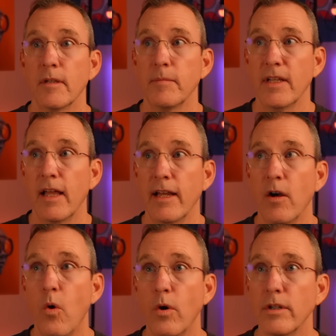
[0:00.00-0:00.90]
something
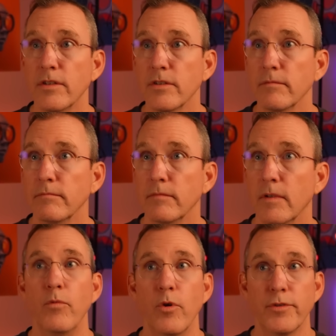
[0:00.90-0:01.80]
like horse,
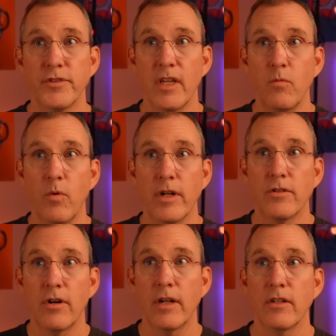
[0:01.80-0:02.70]
you'll see what
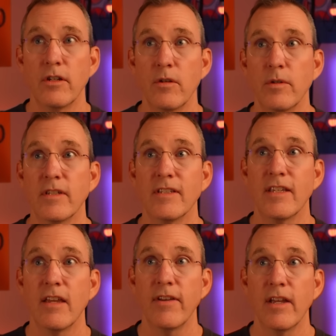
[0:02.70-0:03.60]
it's trying to do is it's
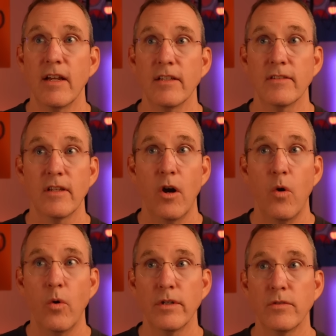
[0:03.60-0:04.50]
giving us
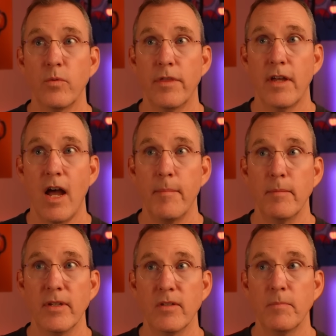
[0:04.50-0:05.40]
horse with
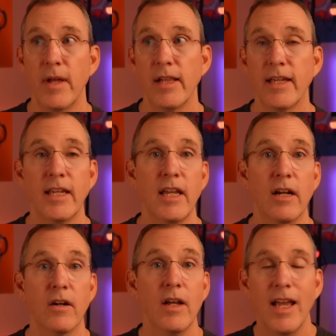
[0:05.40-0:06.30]
common misspelling
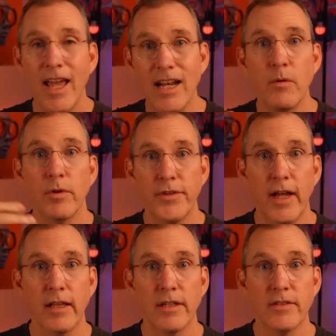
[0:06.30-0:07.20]
here, and it will
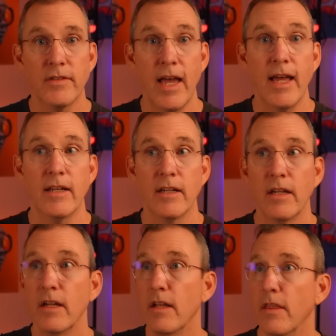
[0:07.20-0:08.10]
tell us that
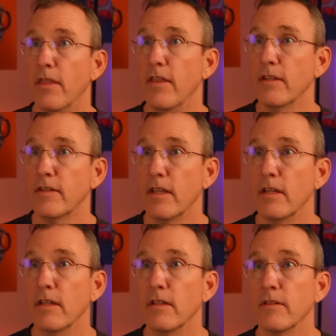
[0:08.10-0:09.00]
this
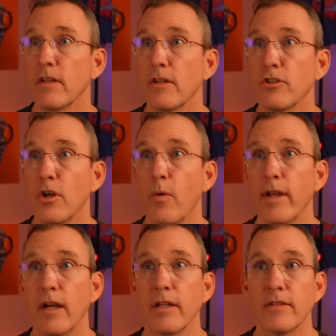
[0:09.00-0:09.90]
is
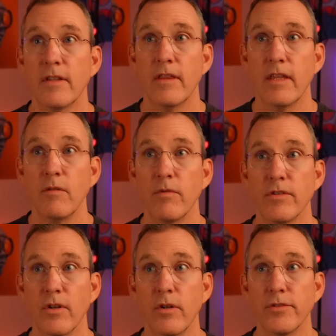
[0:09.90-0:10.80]
showing us the
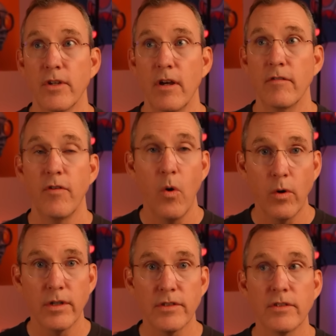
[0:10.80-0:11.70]
results of
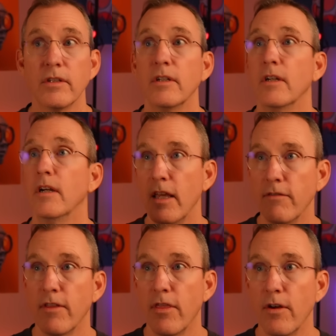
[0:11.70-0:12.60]
horse,
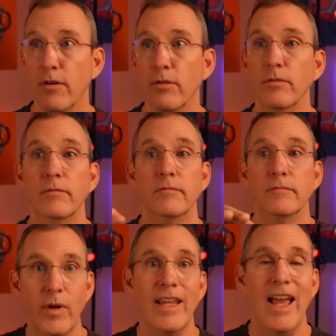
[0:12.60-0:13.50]
even though
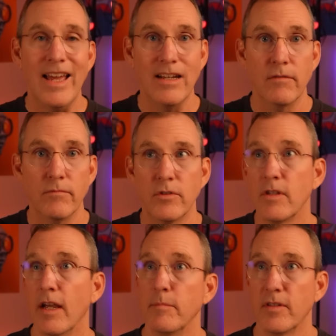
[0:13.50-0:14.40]
we had
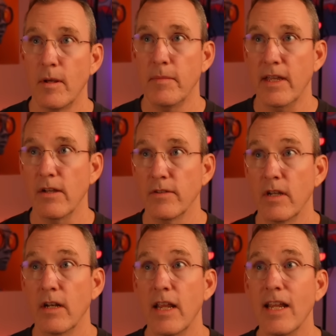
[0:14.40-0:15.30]
typed something else
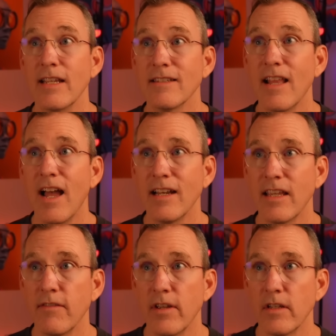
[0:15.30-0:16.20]
in. It is not
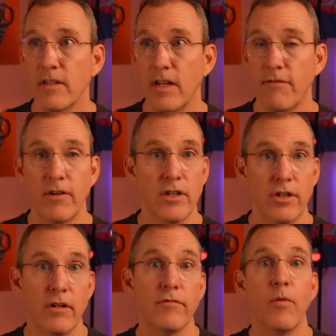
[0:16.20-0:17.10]
giving us a
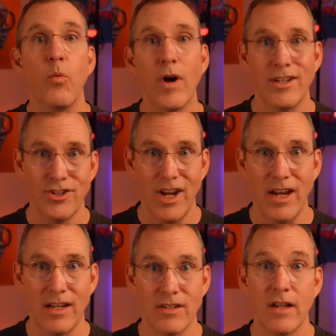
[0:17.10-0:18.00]
definition of what
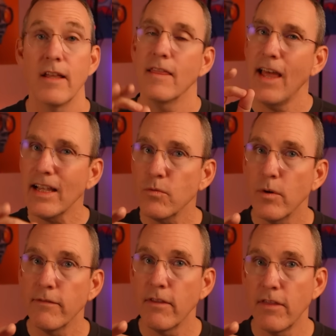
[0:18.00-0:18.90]
changed. That's
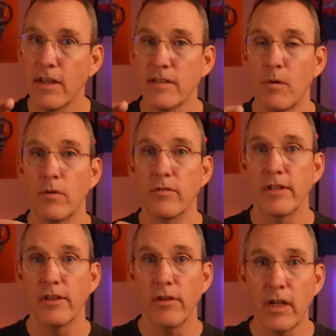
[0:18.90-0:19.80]
one of the things that we're
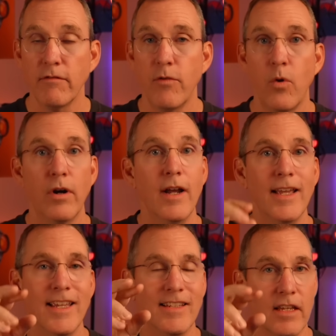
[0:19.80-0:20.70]
really looking for
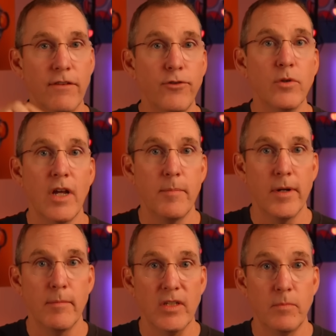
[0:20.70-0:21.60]
is if you type
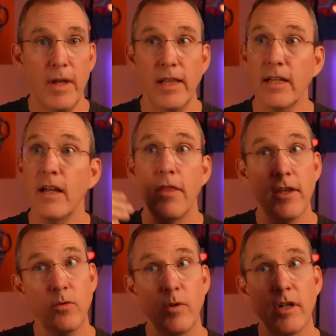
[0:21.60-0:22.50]
in a misspelling,
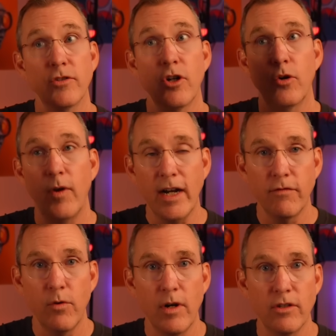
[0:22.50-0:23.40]
this one does
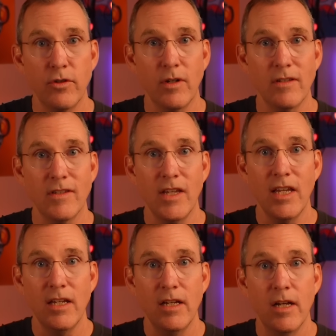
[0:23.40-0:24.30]
correct for it, as you can
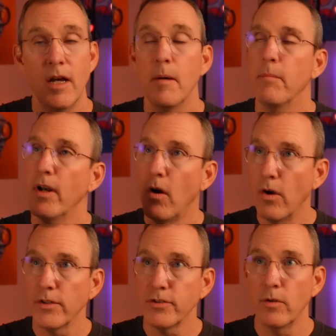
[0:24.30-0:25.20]
see. But
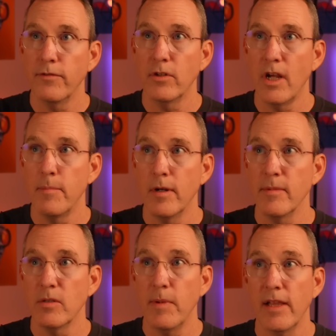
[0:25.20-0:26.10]
also if you type in a
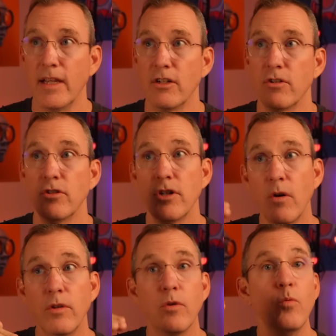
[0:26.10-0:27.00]
misspelling, it should
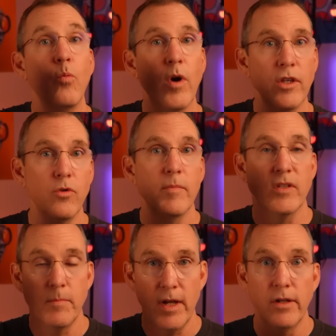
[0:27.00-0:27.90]
show you what you
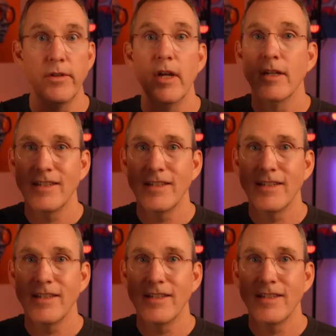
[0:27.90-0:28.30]
misspelled